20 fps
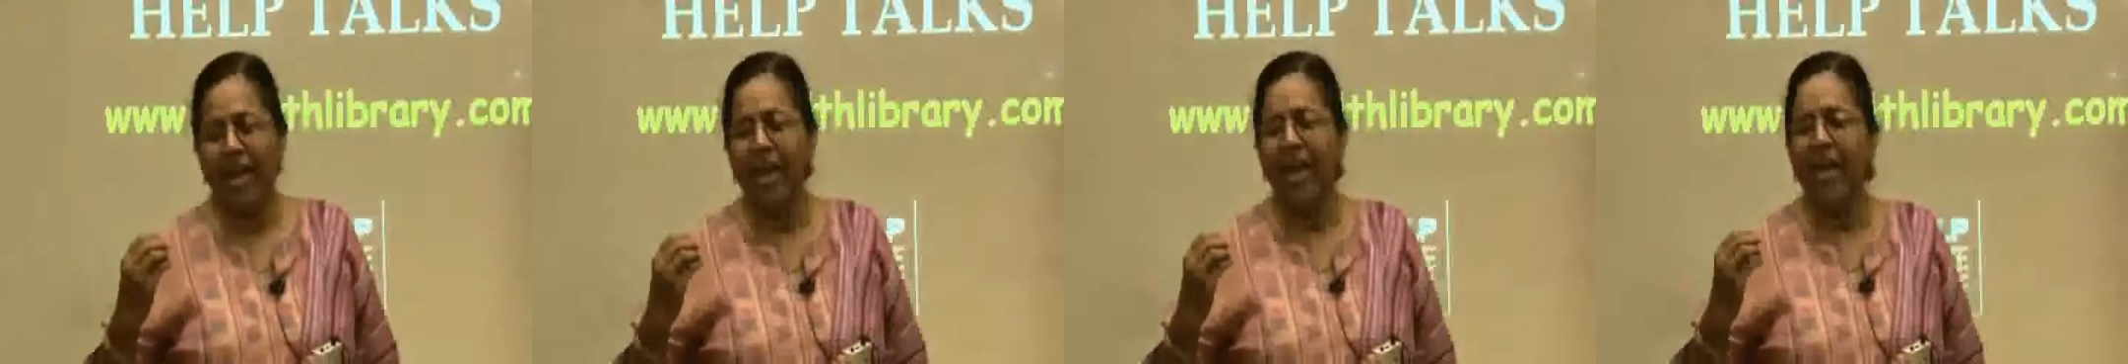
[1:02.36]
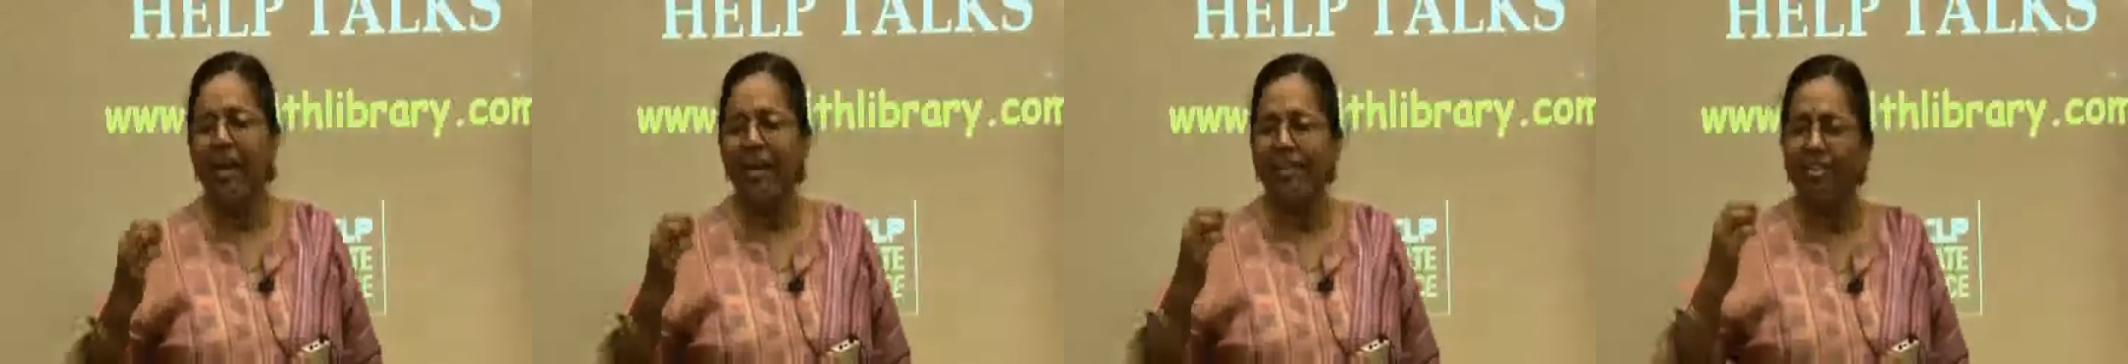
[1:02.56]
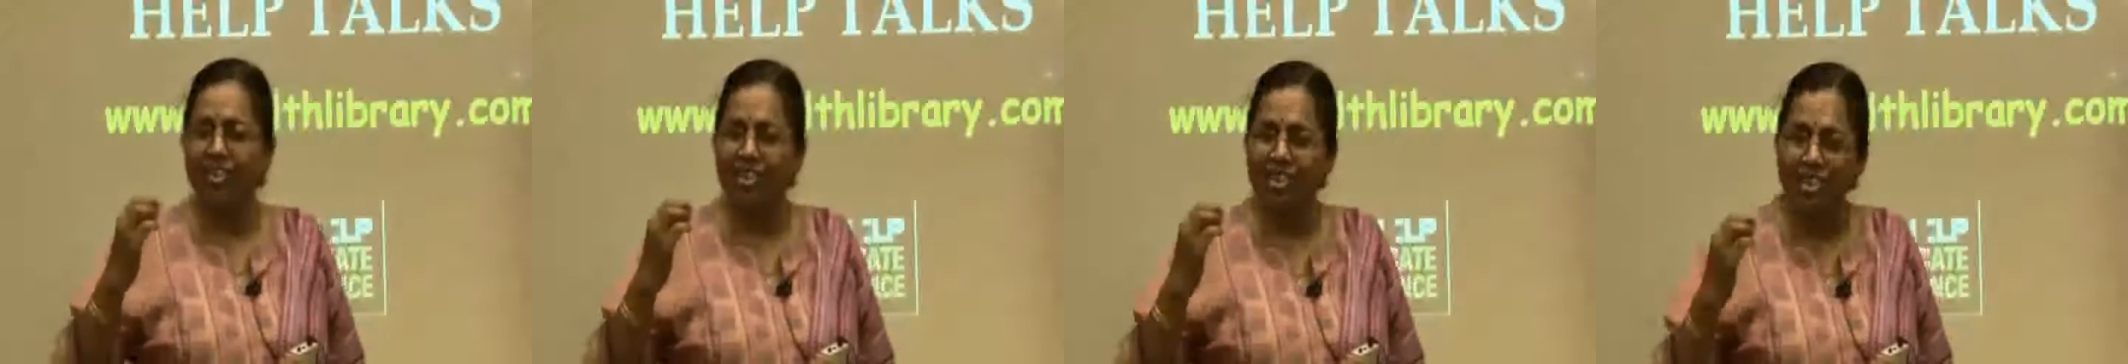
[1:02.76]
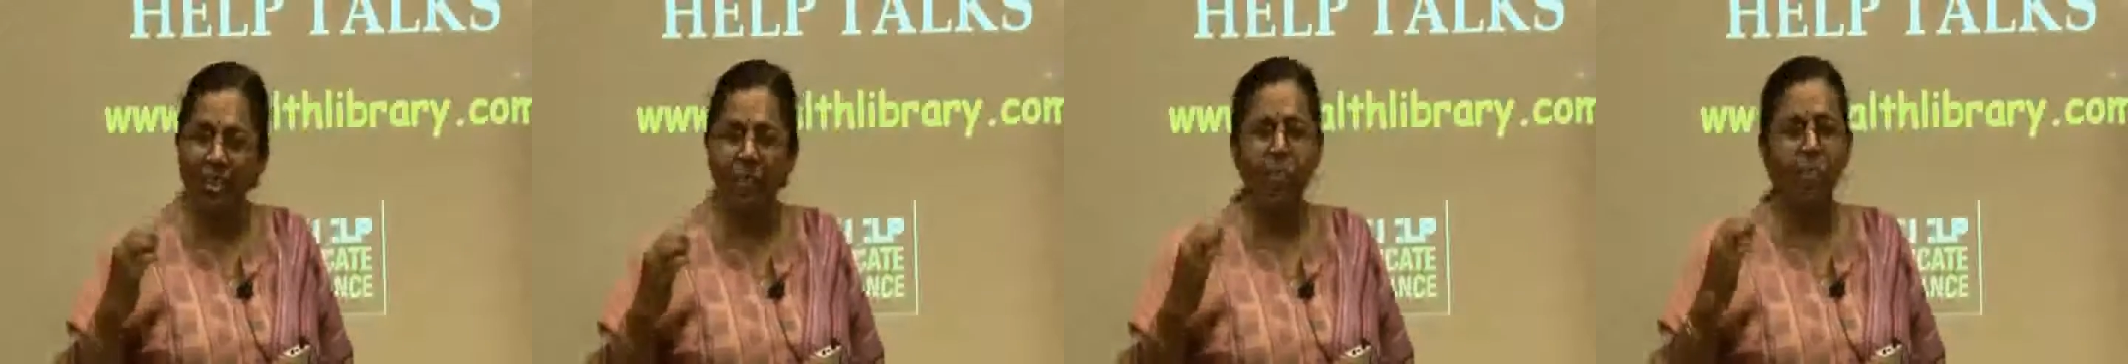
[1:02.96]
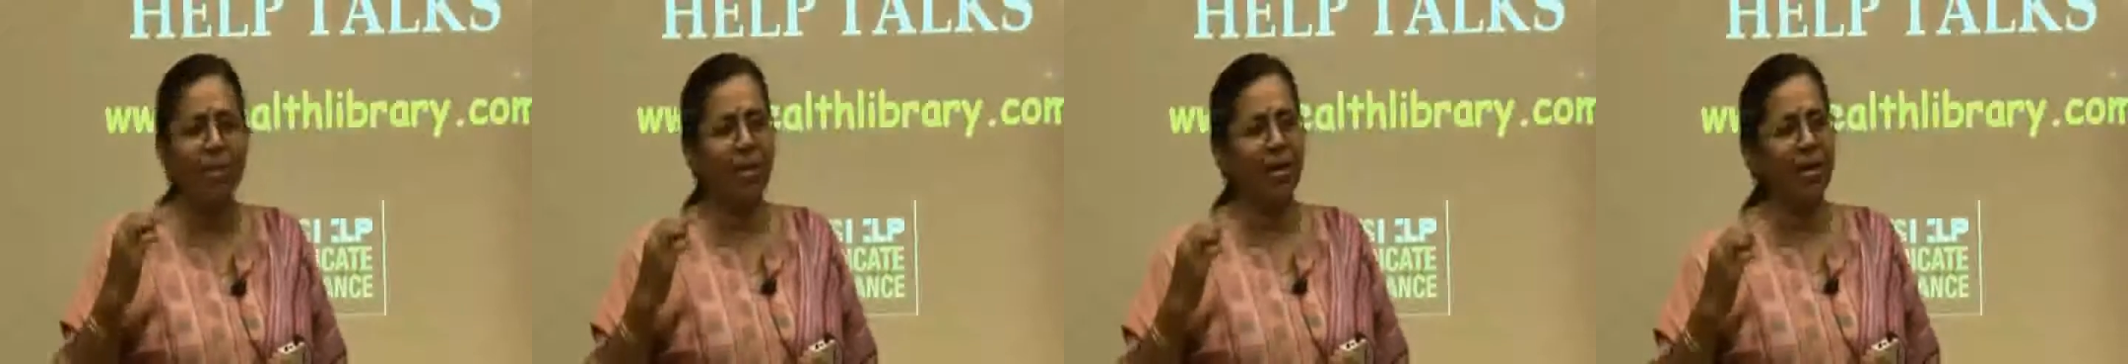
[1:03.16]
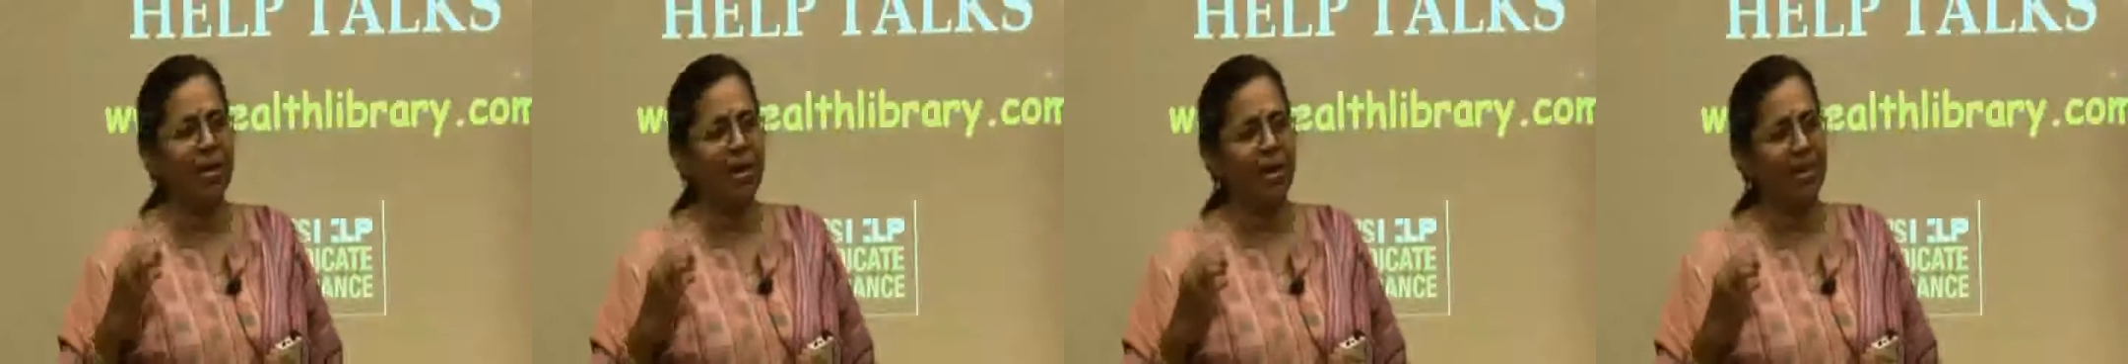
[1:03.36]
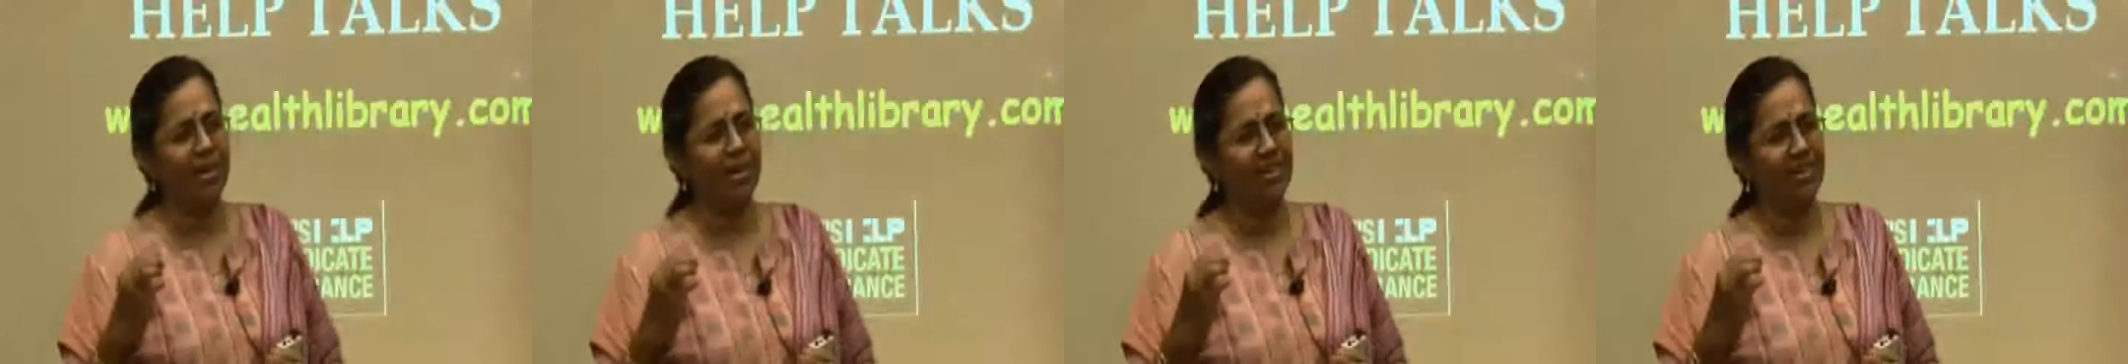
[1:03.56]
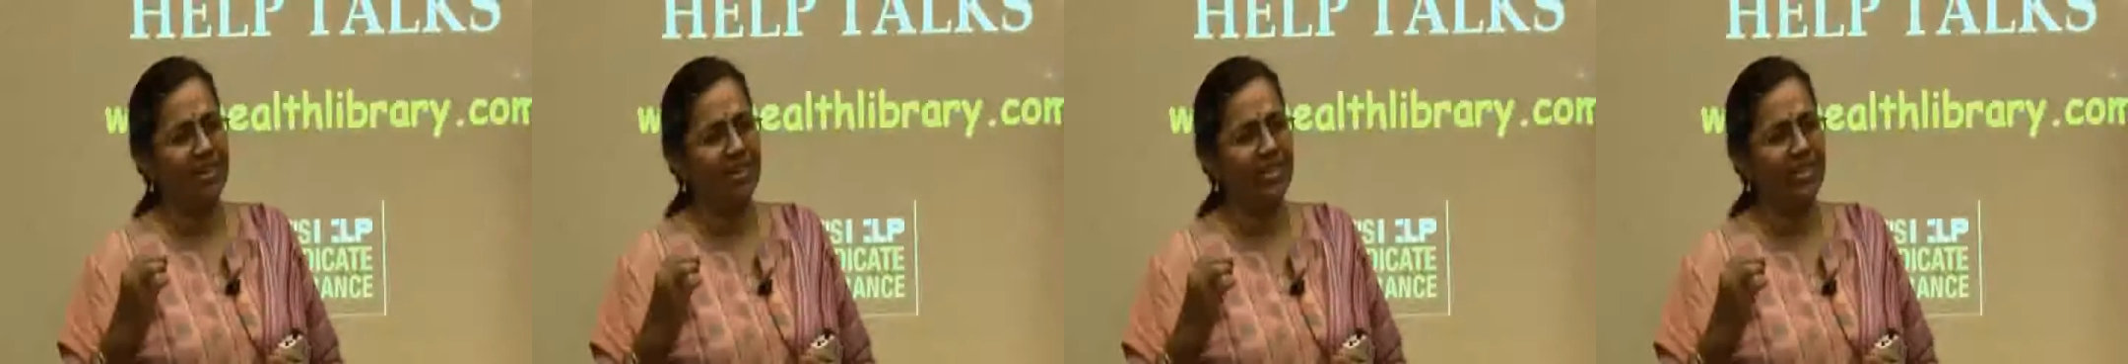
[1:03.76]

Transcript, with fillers: And Ritambhara